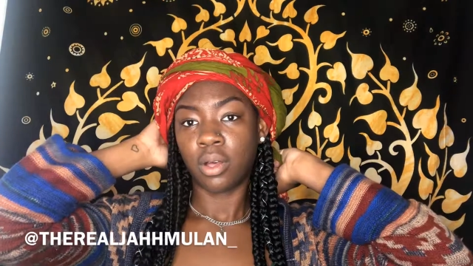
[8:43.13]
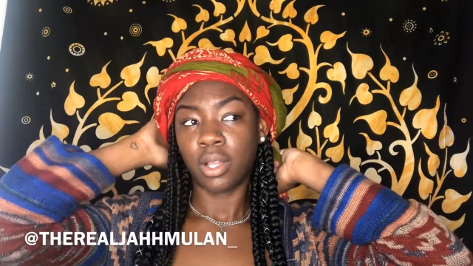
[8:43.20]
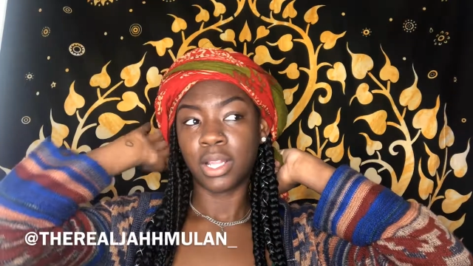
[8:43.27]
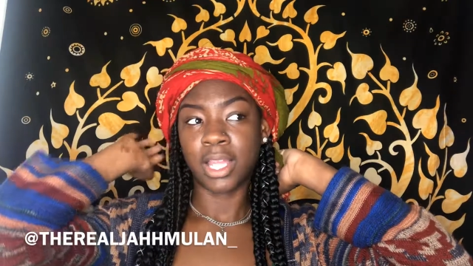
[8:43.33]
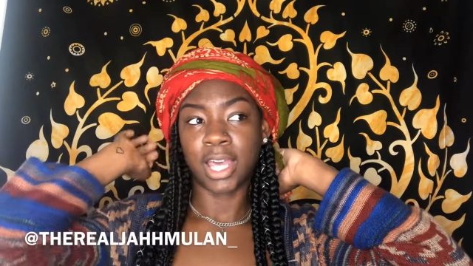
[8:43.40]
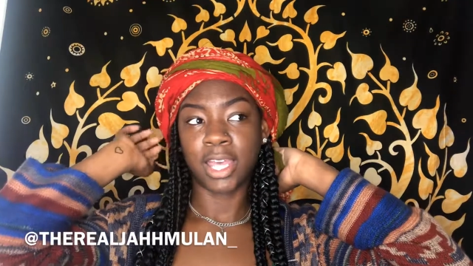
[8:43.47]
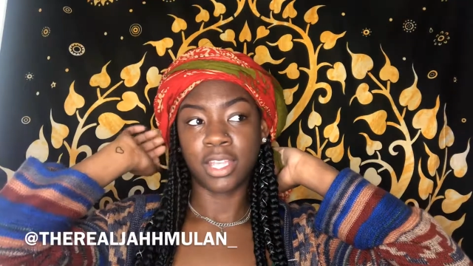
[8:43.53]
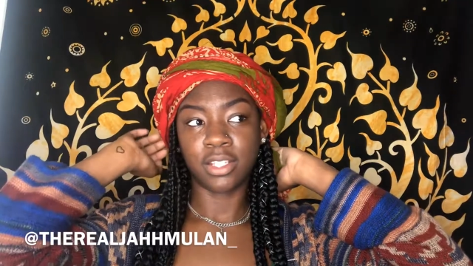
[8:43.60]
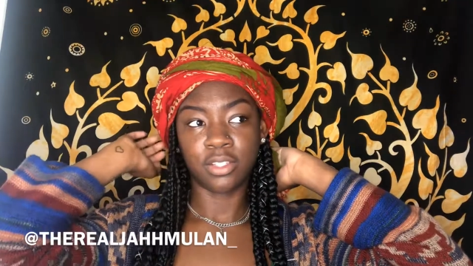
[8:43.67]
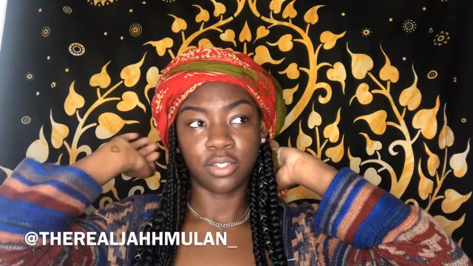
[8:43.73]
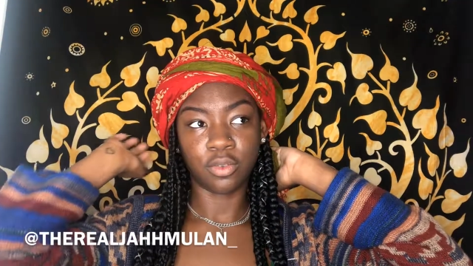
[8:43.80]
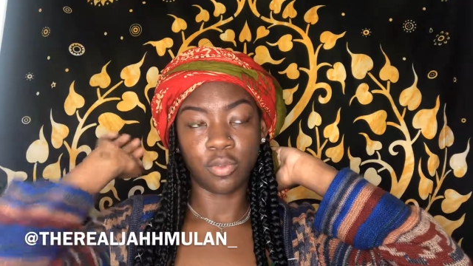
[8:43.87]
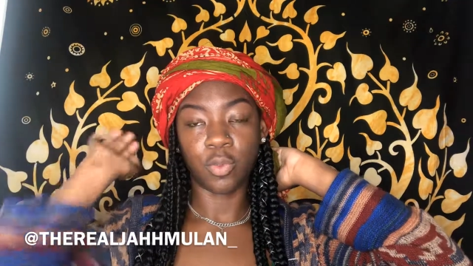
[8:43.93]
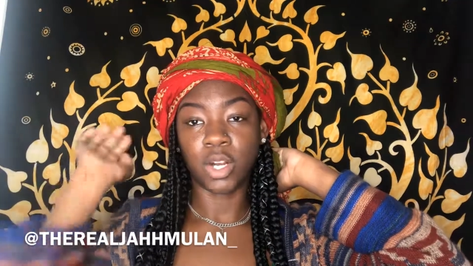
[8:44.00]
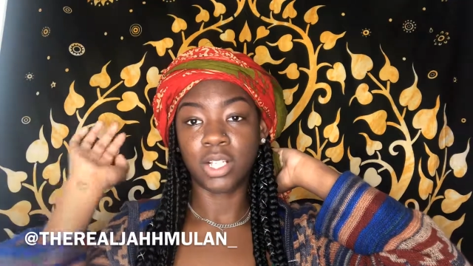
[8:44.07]
like
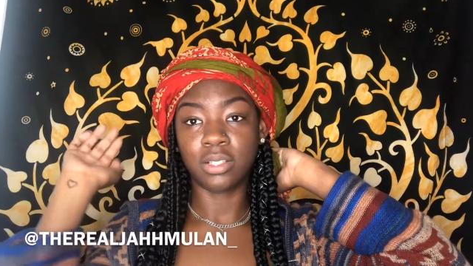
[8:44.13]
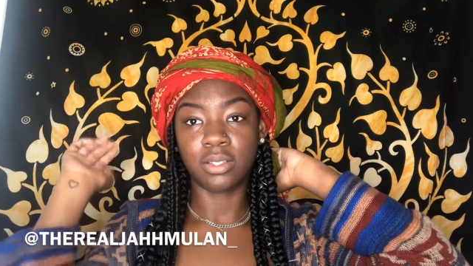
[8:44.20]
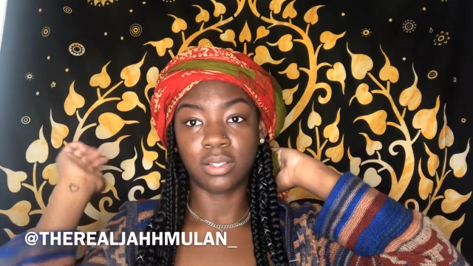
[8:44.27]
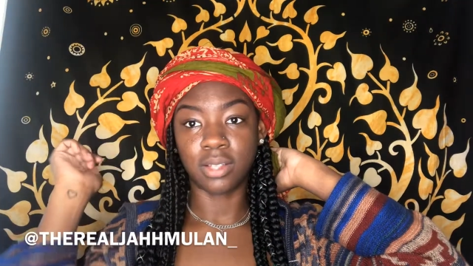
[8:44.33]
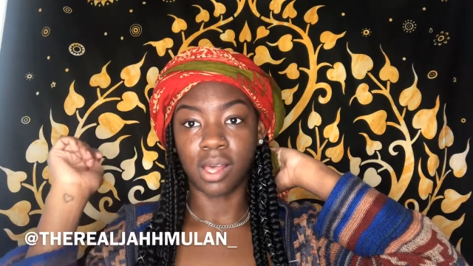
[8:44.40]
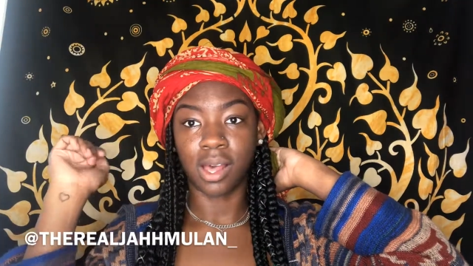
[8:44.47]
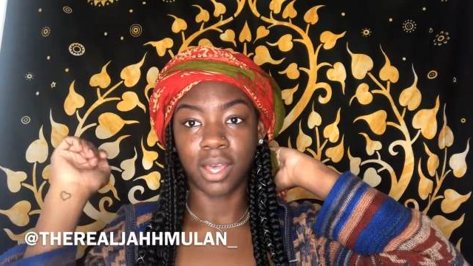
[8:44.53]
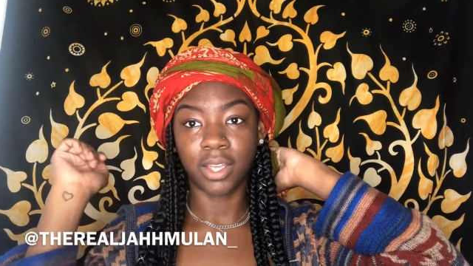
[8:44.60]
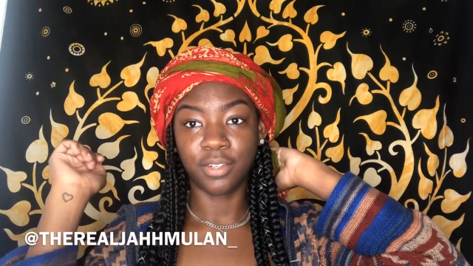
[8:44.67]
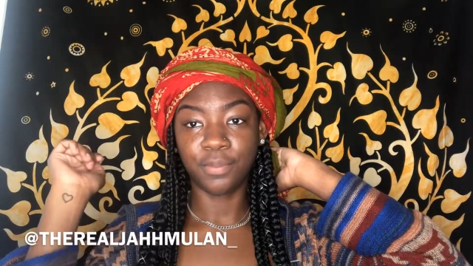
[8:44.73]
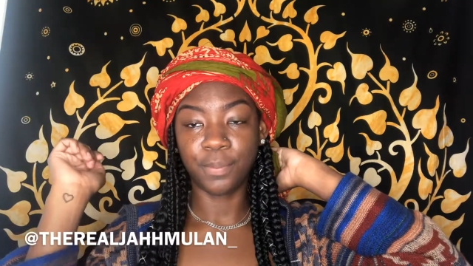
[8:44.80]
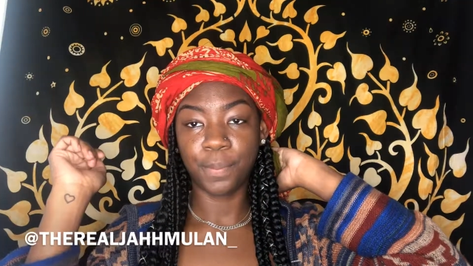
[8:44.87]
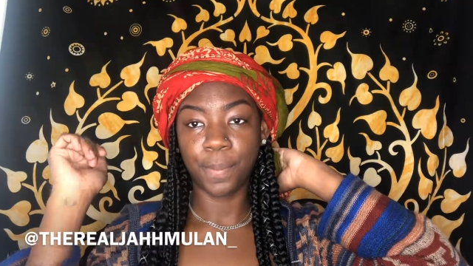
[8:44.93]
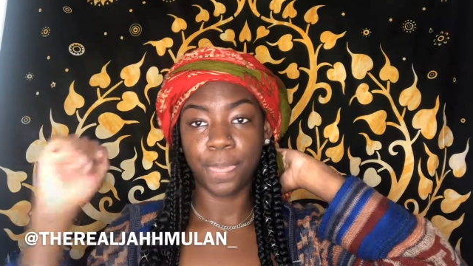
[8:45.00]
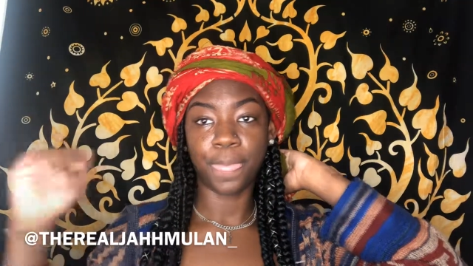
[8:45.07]
to one side
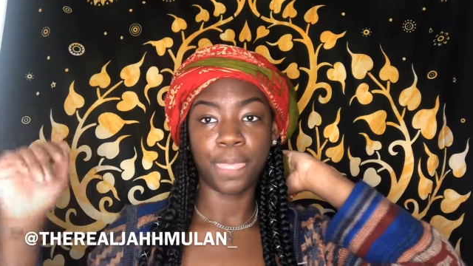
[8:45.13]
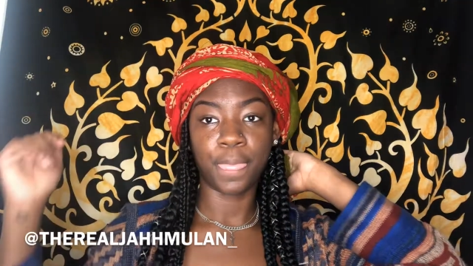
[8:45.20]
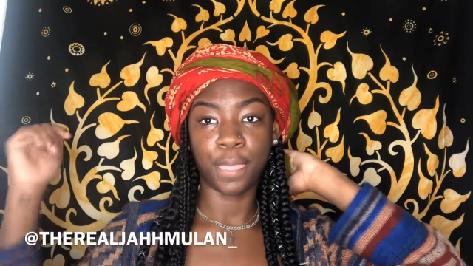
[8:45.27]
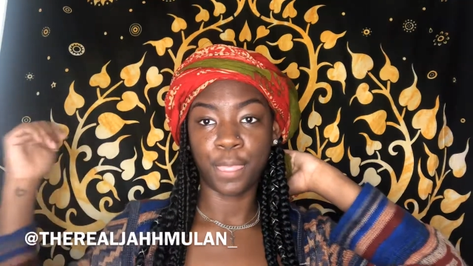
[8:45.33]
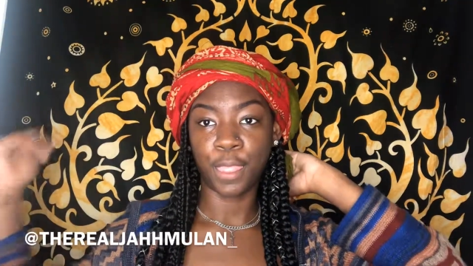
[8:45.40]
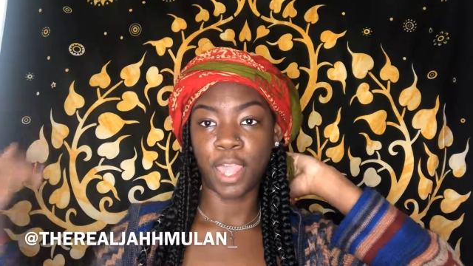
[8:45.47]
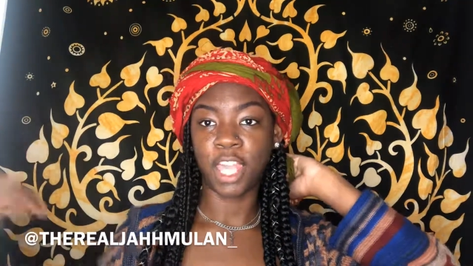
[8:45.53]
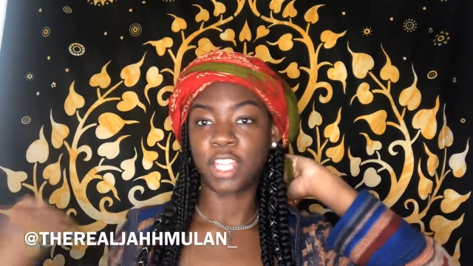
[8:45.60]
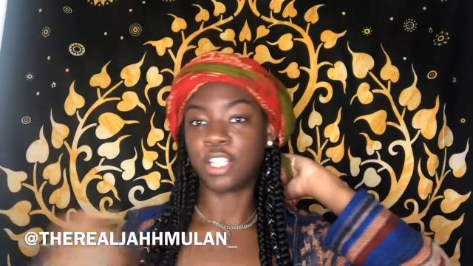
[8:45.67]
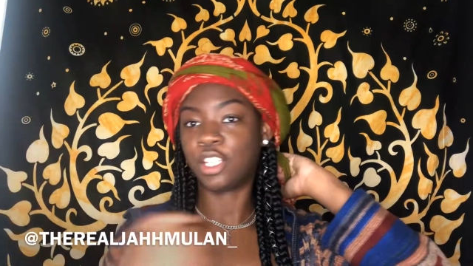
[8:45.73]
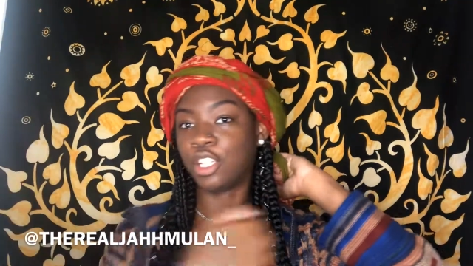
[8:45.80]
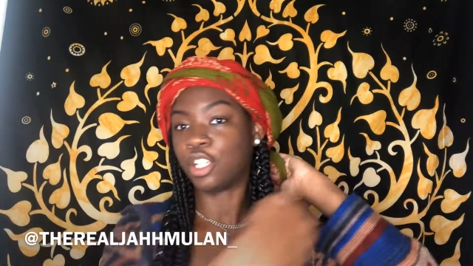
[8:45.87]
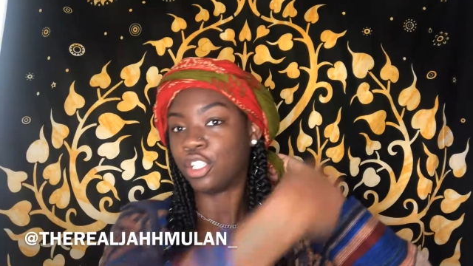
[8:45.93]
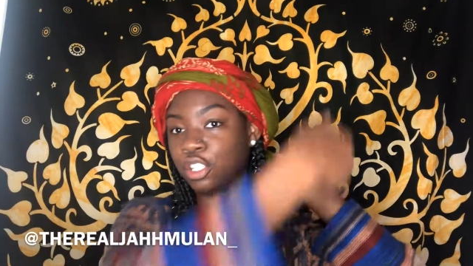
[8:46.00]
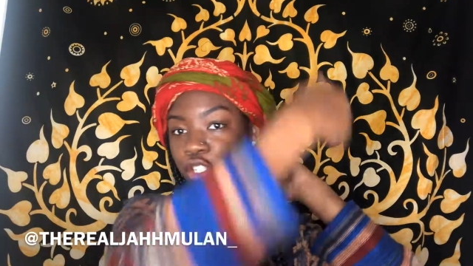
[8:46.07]
and
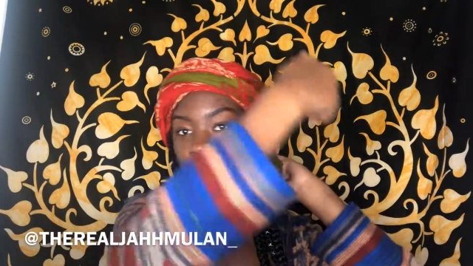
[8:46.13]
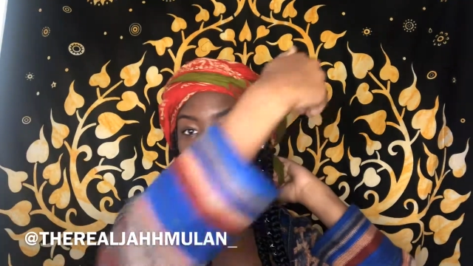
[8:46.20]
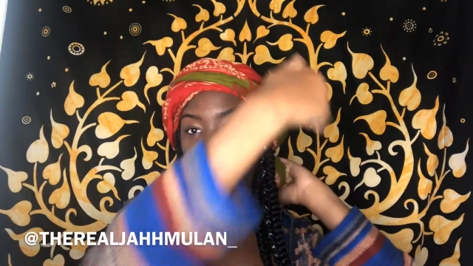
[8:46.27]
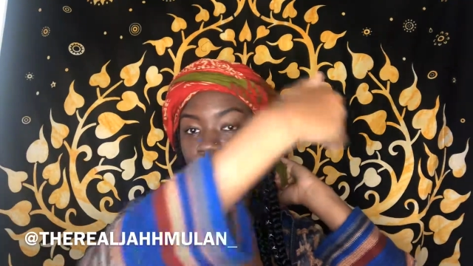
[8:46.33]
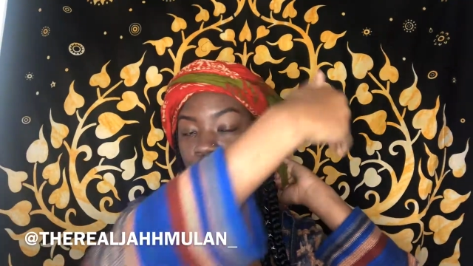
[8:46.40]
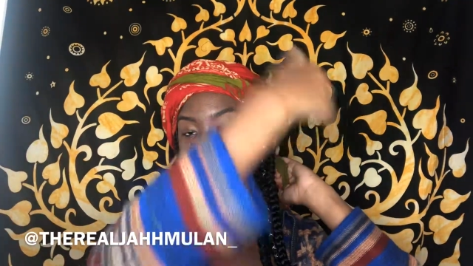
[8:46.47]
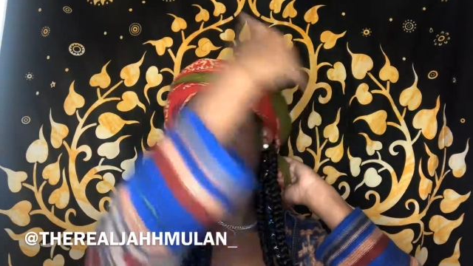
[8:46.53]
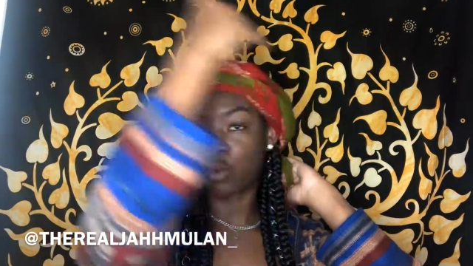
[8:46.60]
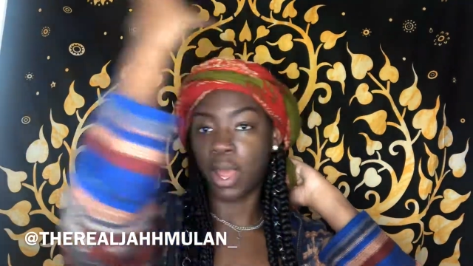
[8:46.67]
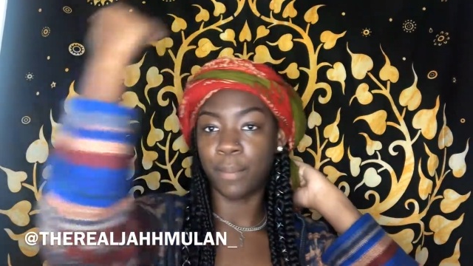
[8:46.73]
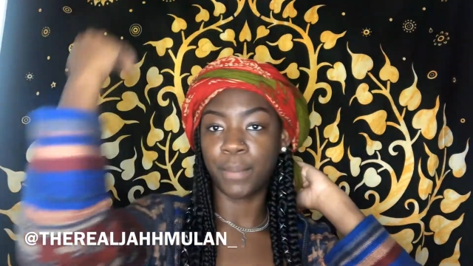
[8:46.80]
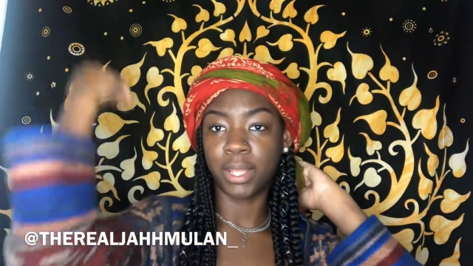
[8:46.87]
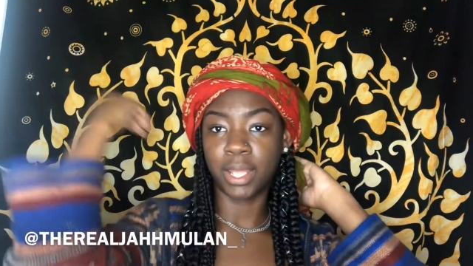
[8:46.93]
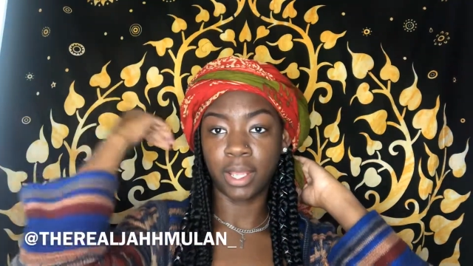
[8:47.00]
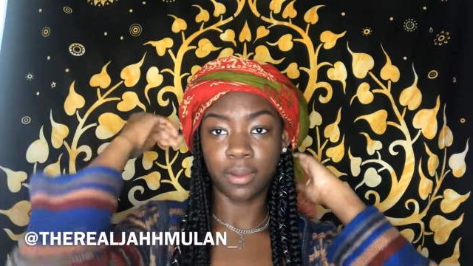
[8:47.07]
continue to
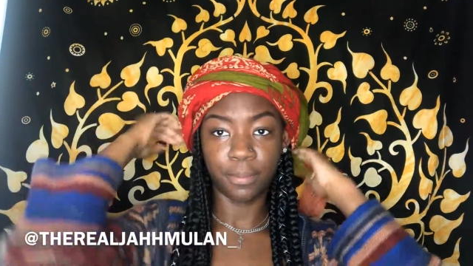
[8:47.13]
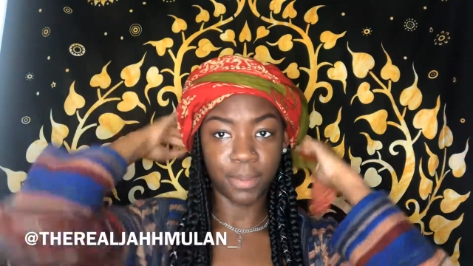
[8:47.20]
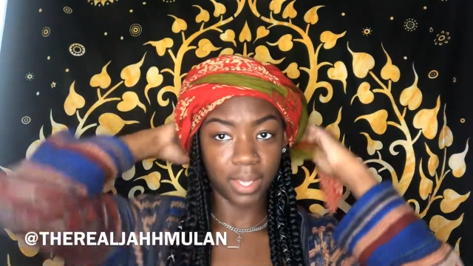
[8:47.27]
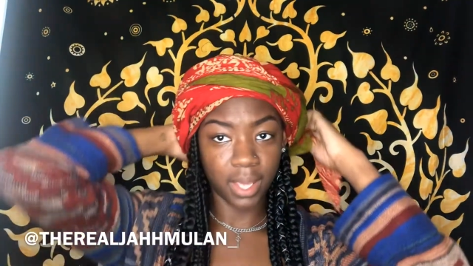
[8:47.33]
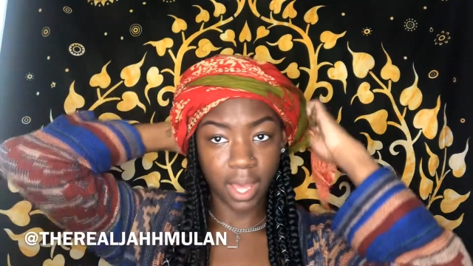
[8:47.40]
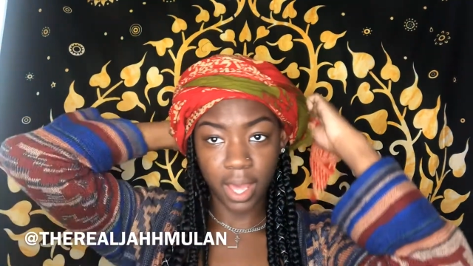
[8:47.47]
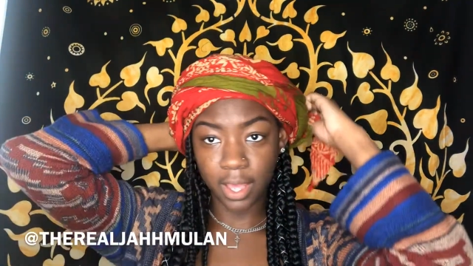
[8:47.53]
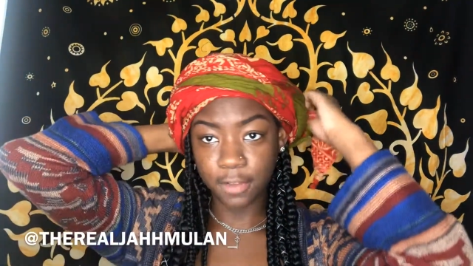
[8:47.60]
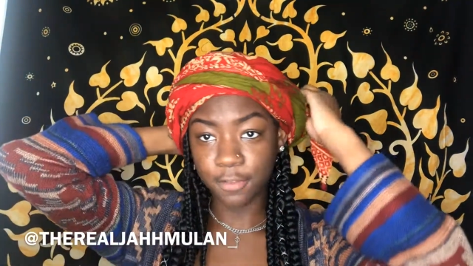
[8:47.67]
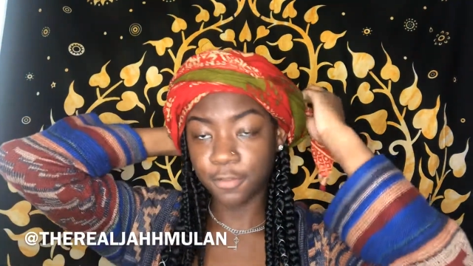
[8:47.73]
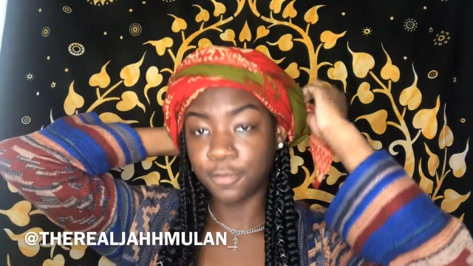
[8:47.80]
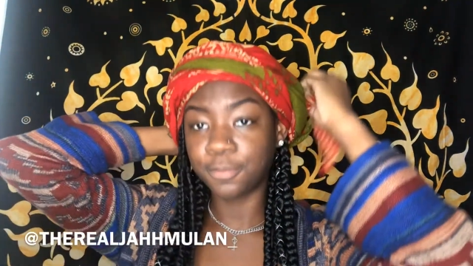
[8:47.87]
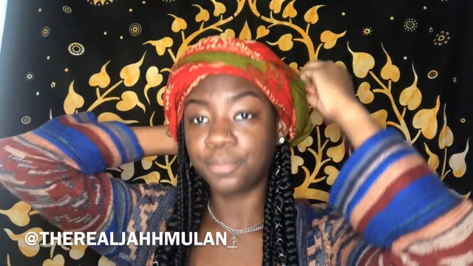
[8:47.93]
wrap it like a beehive,